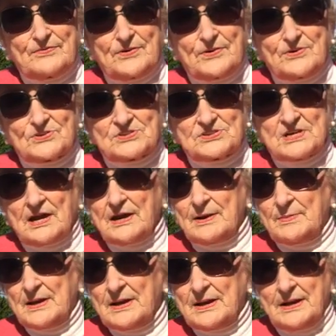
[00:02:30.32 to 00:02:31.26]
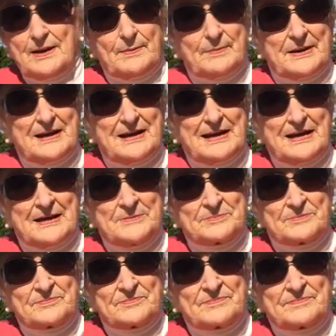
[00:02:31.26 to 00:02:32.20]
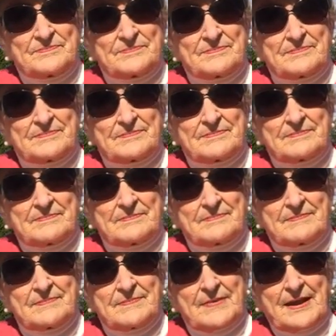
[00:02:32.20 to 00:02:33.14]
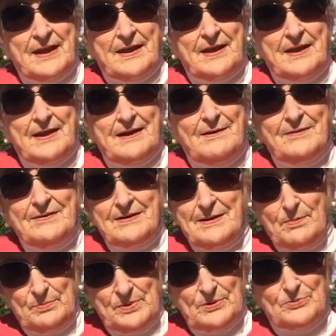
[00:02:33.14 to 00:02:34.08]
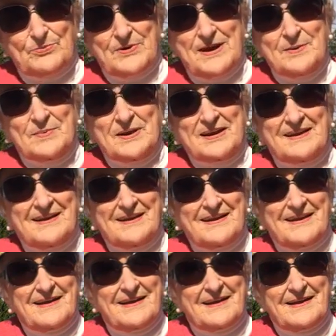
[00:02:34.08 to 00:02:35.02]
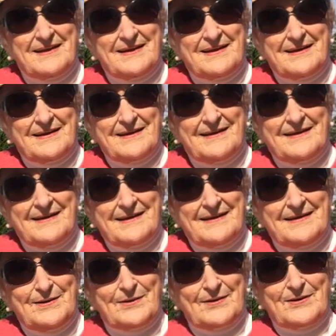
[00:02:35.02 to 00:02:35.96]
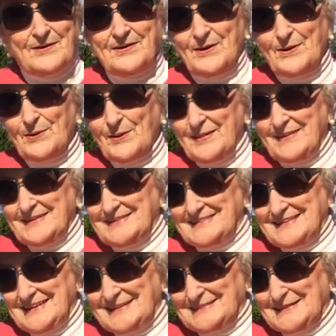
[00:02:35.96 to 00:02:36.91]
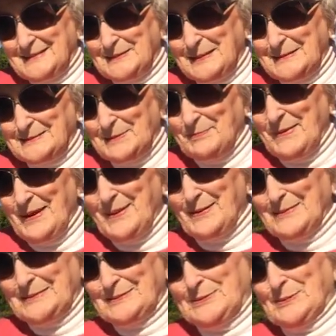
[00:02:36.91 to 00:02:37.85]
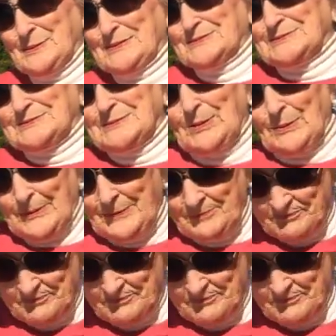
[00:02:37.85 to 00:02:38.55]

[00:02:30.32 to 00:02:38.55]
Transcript: First time. Yep. And who was it with? Okay, Bill Raymond. You're learning all the things that doesn't matter to us. So.